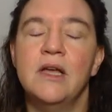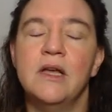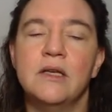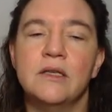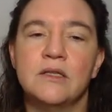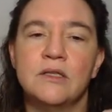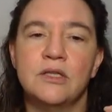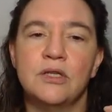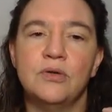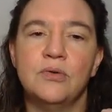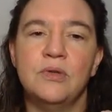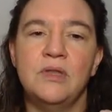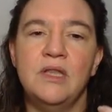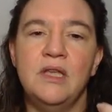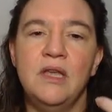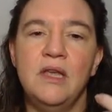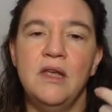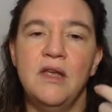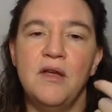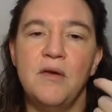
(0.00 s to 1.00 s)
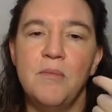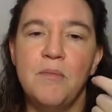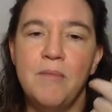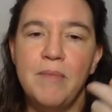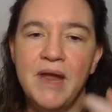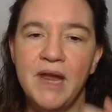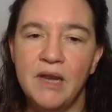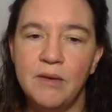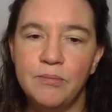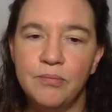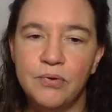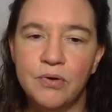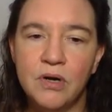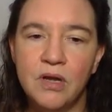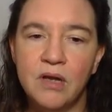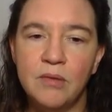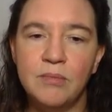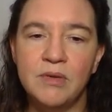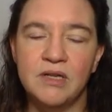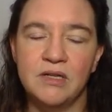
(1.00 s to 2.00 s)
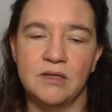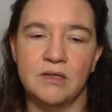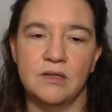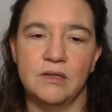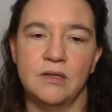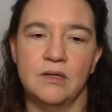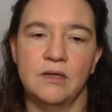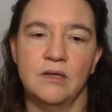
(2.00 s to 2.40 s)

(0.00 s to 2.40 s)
So the main parameter